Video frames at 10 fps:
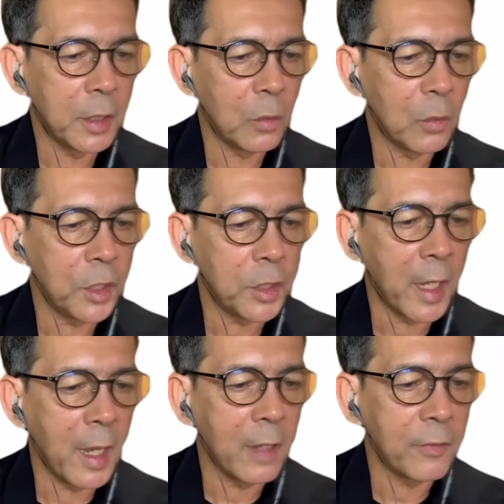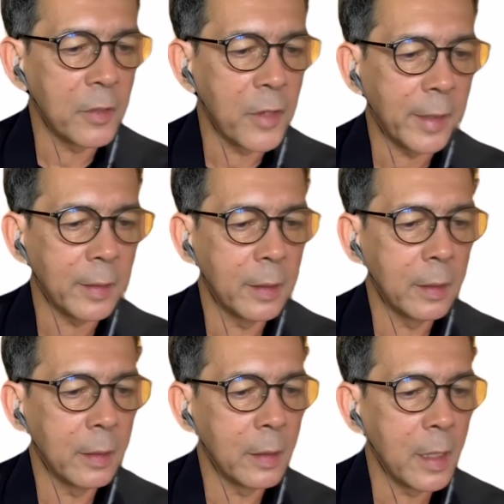which have great
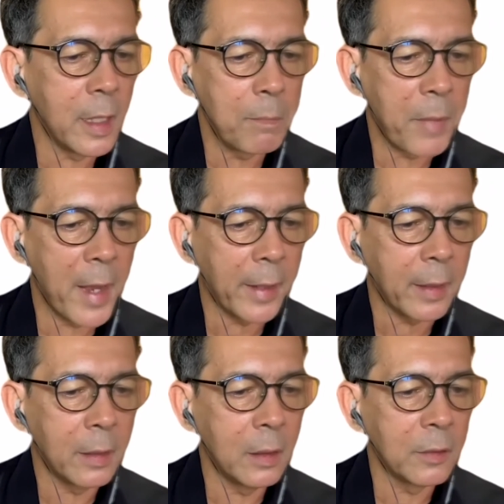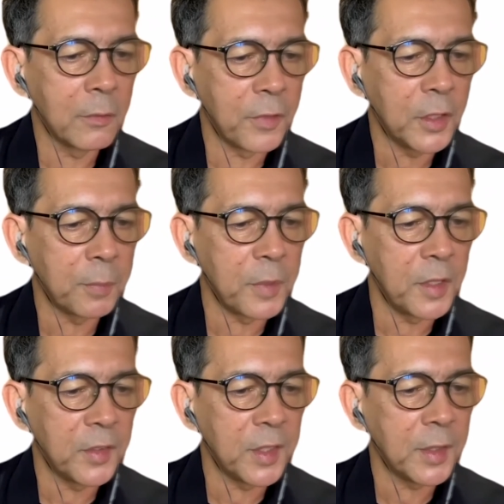impact on fish
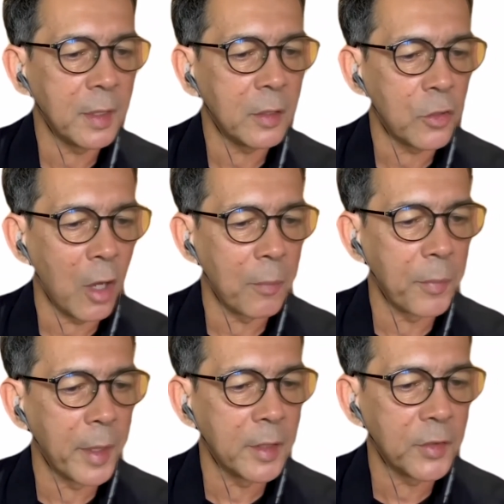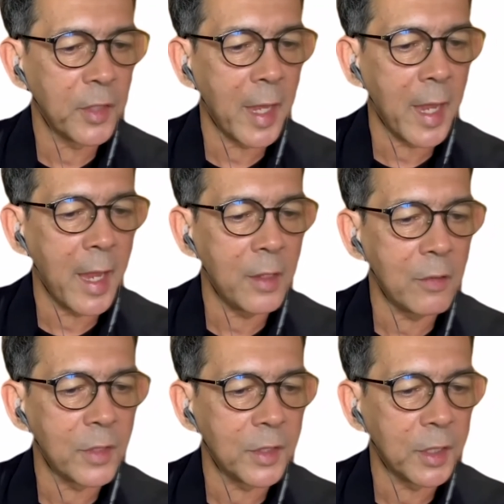species in the tropics. Is there any
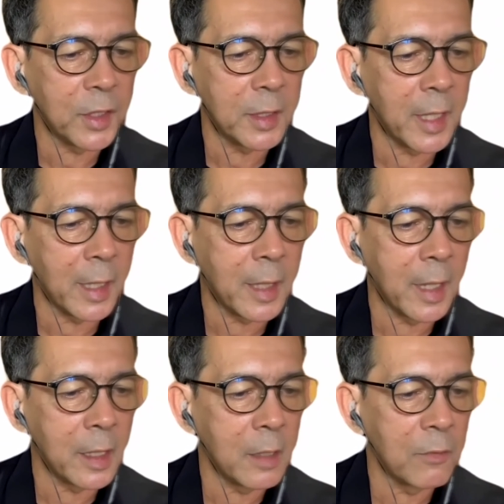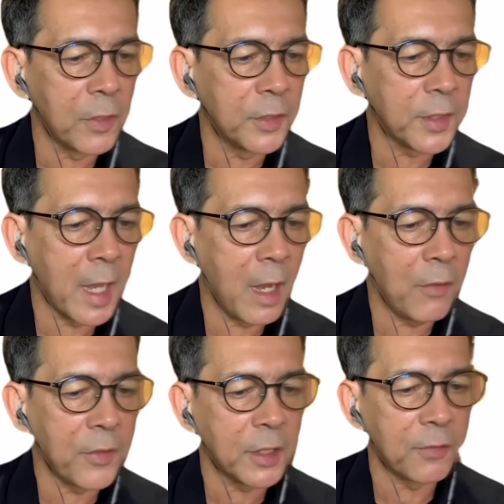research that can influence how
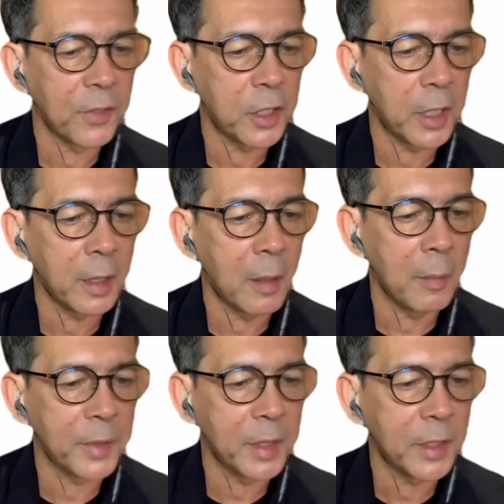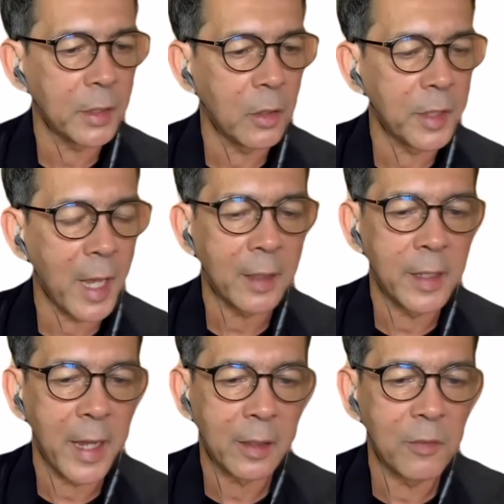these fishing companies conduct
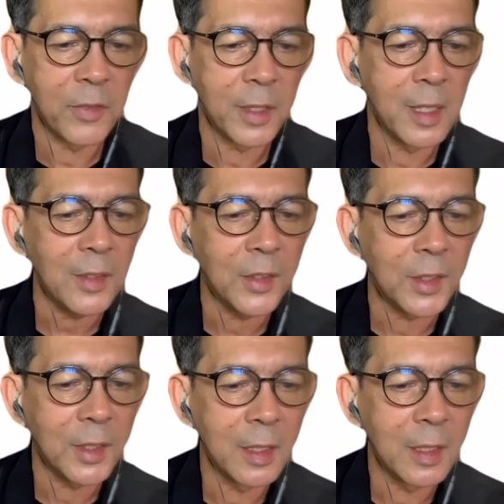their activities?